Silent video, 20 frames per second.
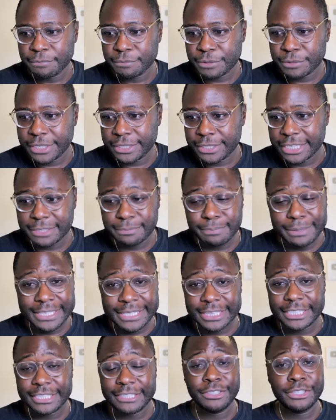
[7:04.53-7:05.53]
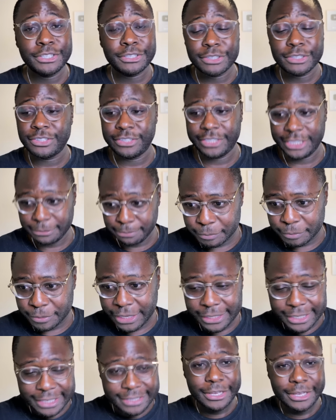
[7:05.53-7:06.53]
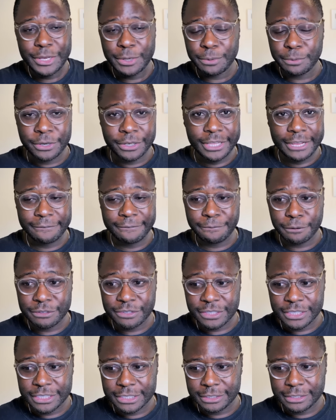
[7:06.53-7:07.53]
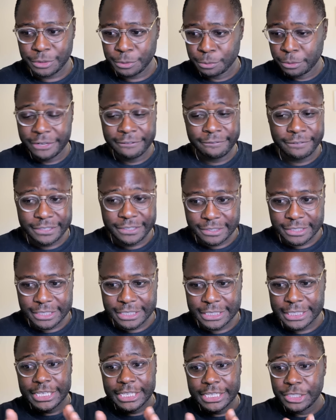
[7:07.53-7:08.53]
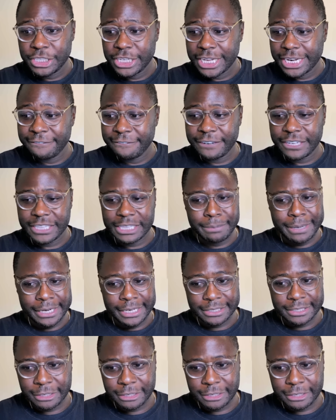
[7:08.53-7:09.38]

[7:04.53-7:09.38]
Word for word: right? That's basically dirt cheap. Now, let's say you were not that fortunate. You want not a VC. You got to via the Binance